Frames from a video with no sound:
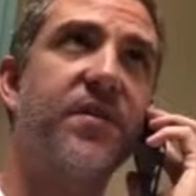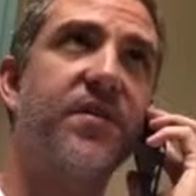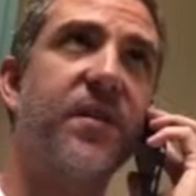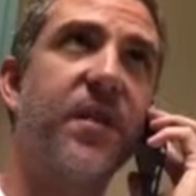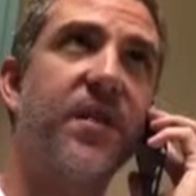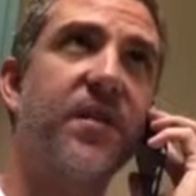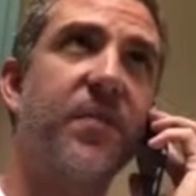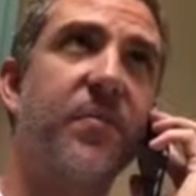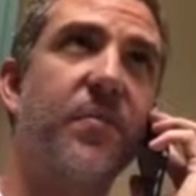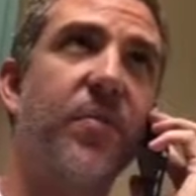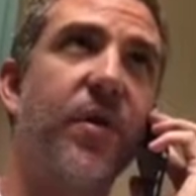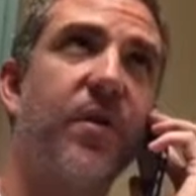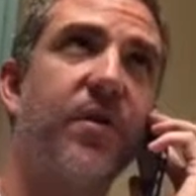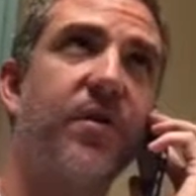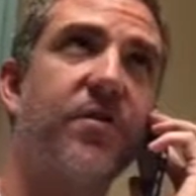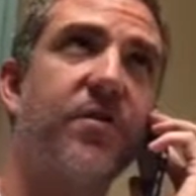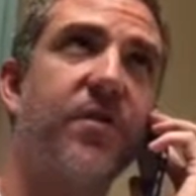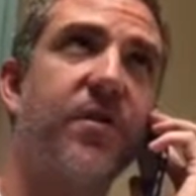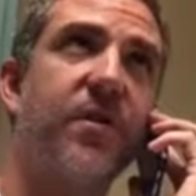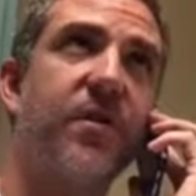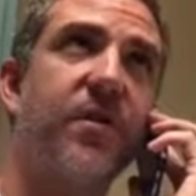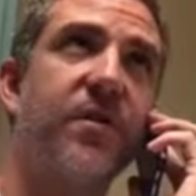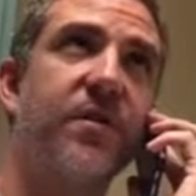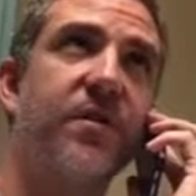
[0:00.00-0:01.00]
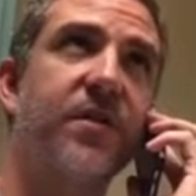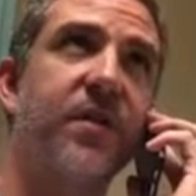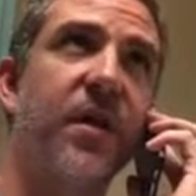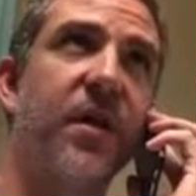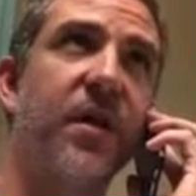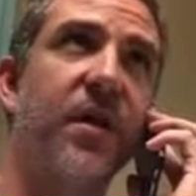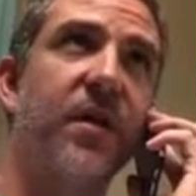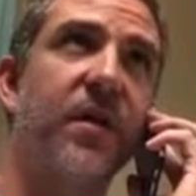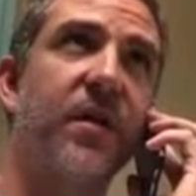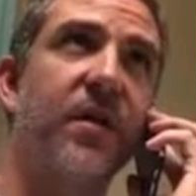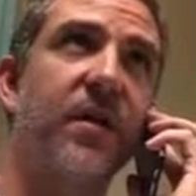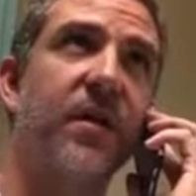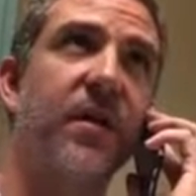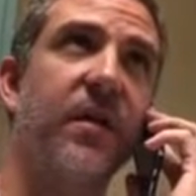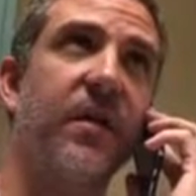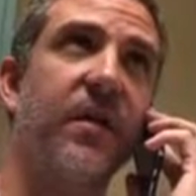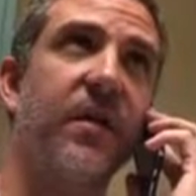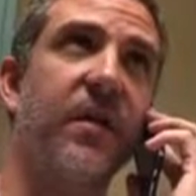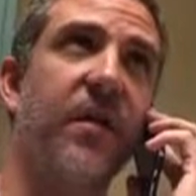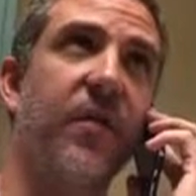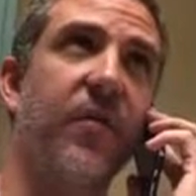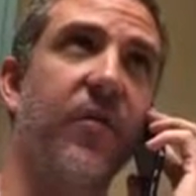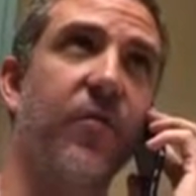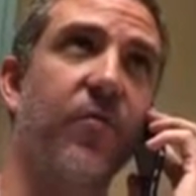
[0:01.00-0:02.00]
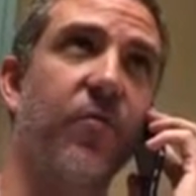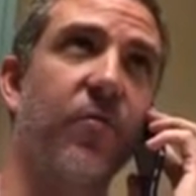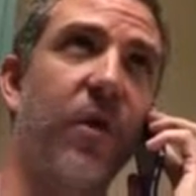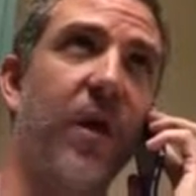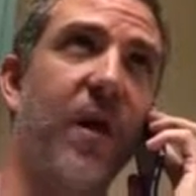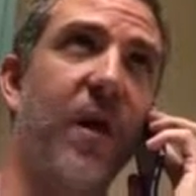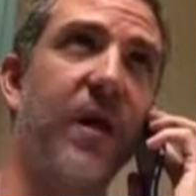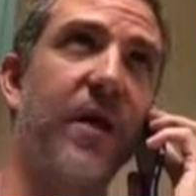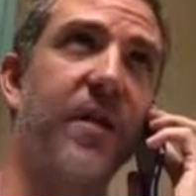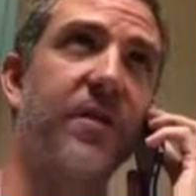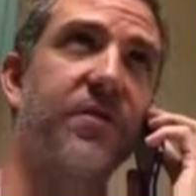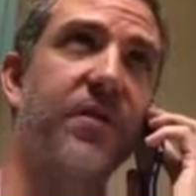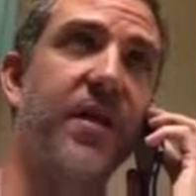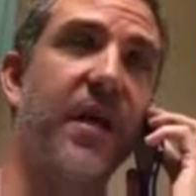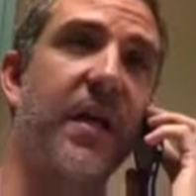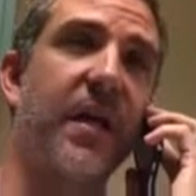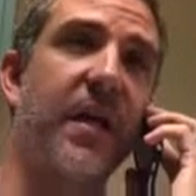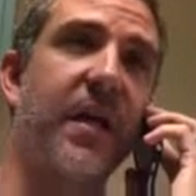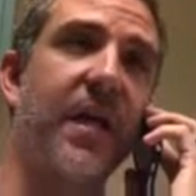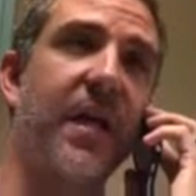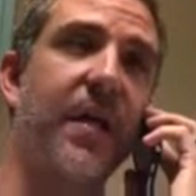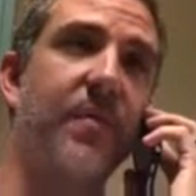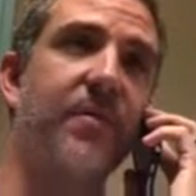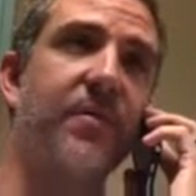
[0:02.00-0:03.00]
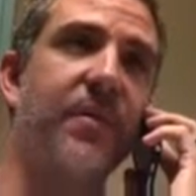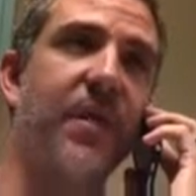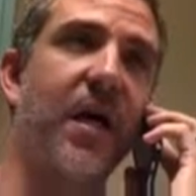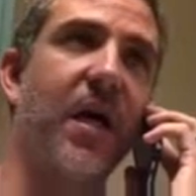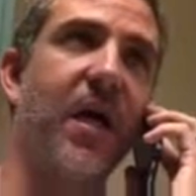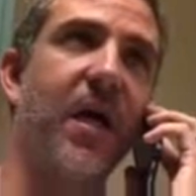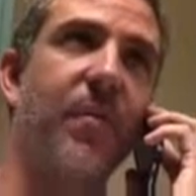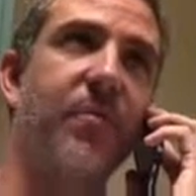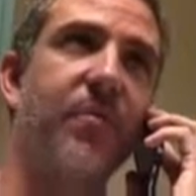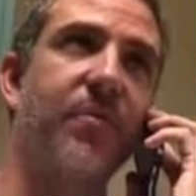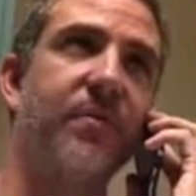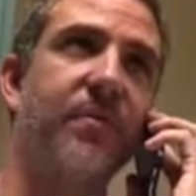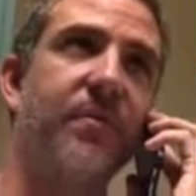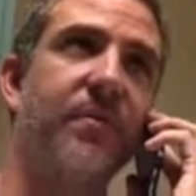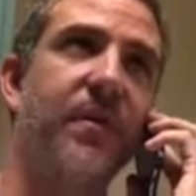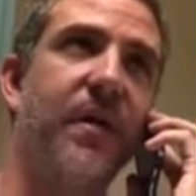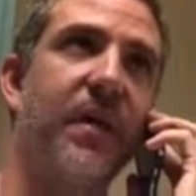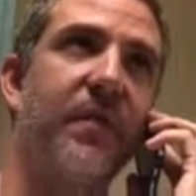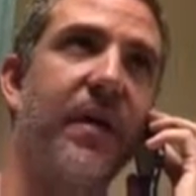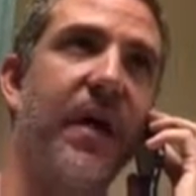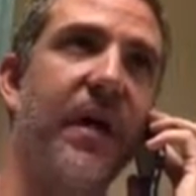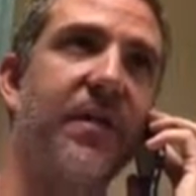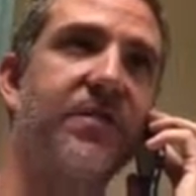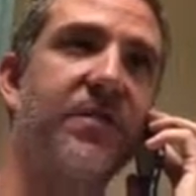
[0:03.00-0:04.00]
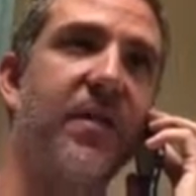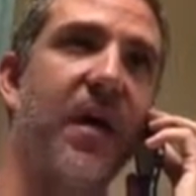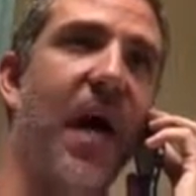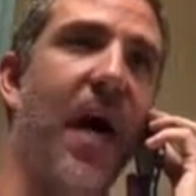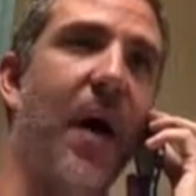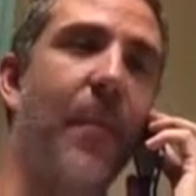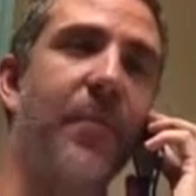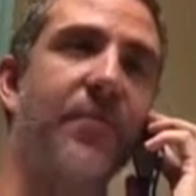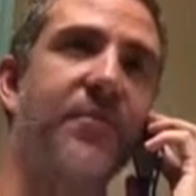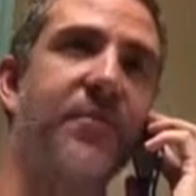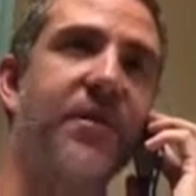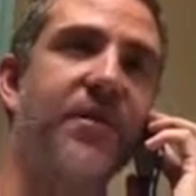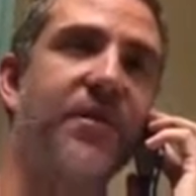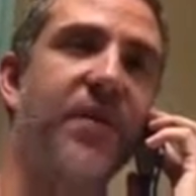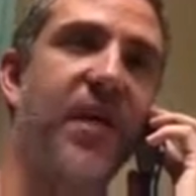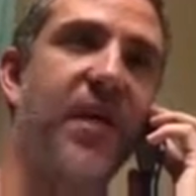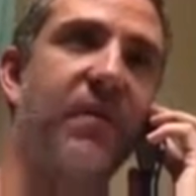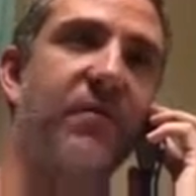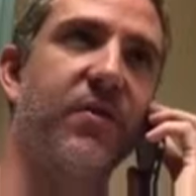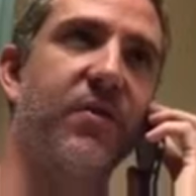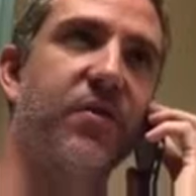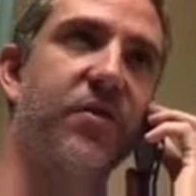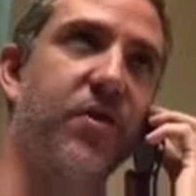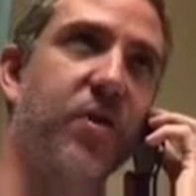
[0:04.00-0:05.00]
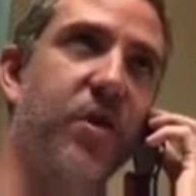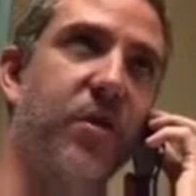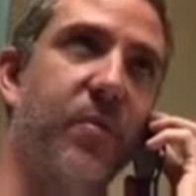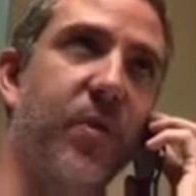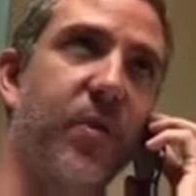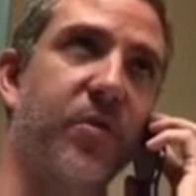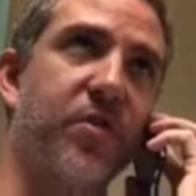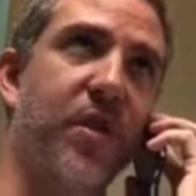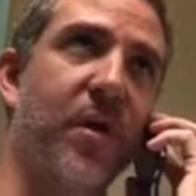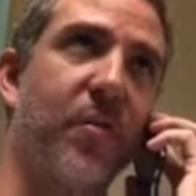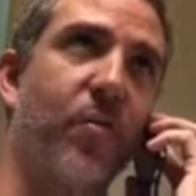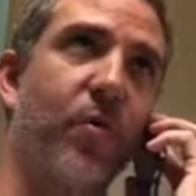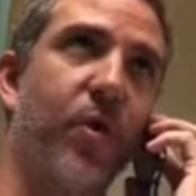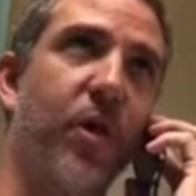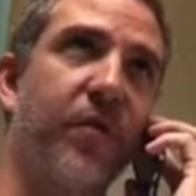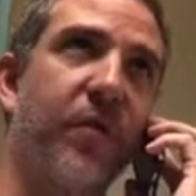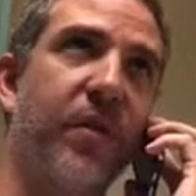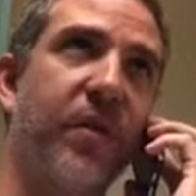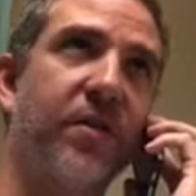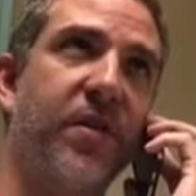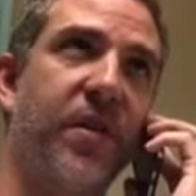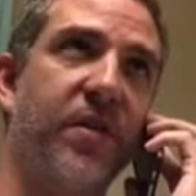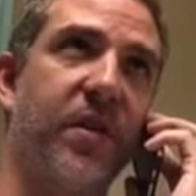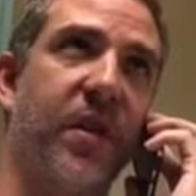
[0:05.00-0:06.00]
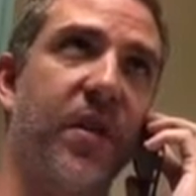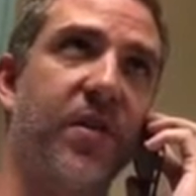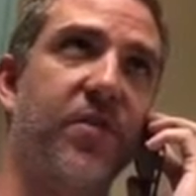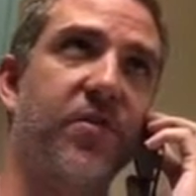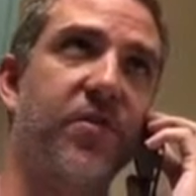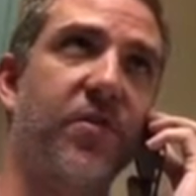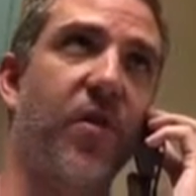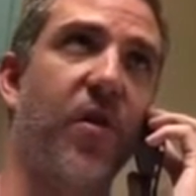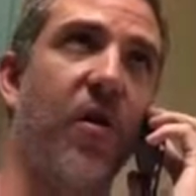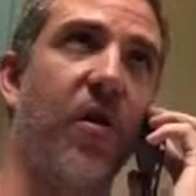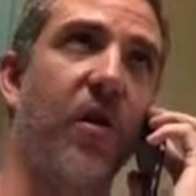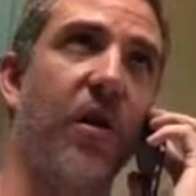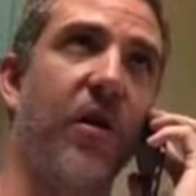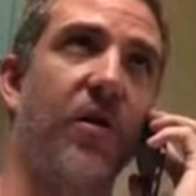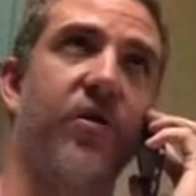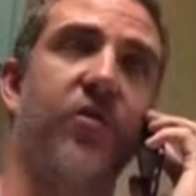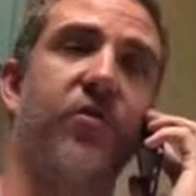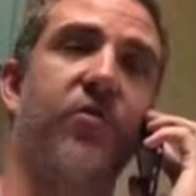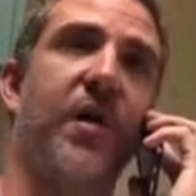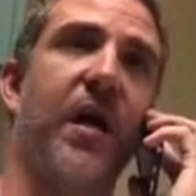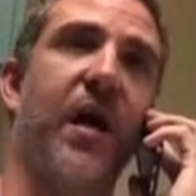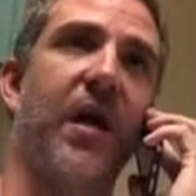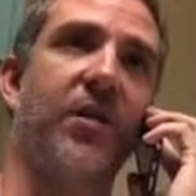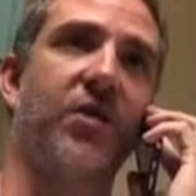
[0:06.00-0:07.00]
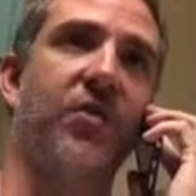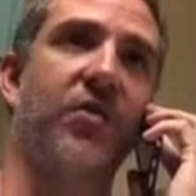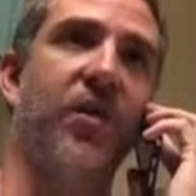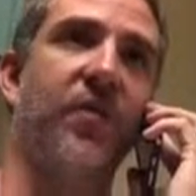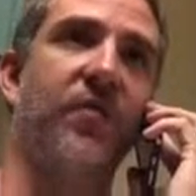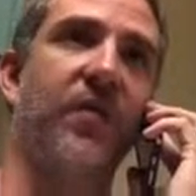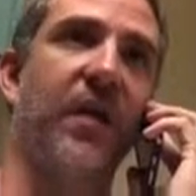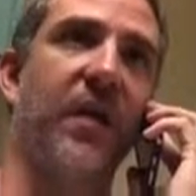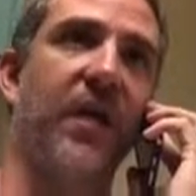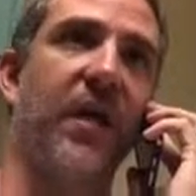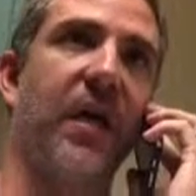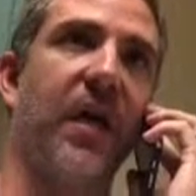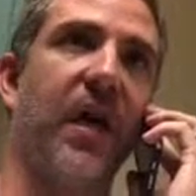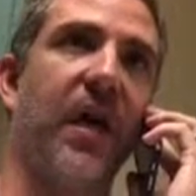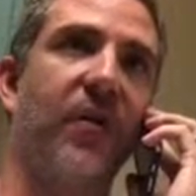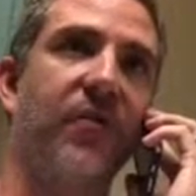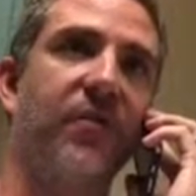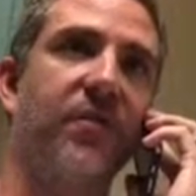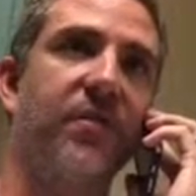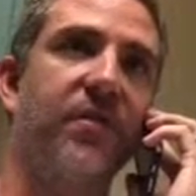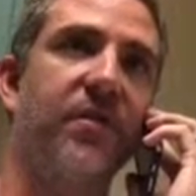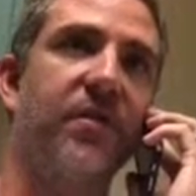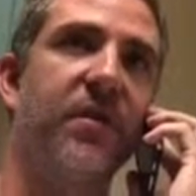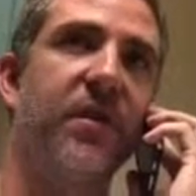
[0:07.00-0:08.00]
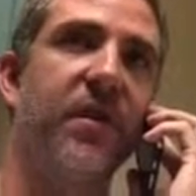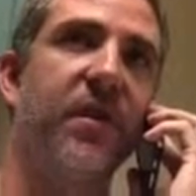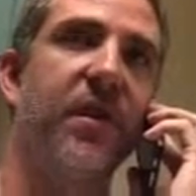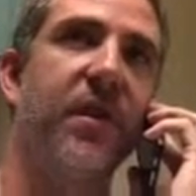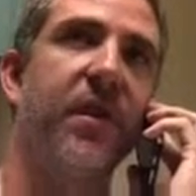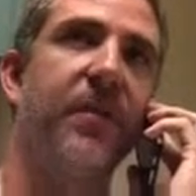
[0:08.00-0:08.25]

It's like the posterior tongue on the right is kind of heaped up, and that's the opposite side of his tumor. So I'm wondering if he just has a lot of scar contracture on the left.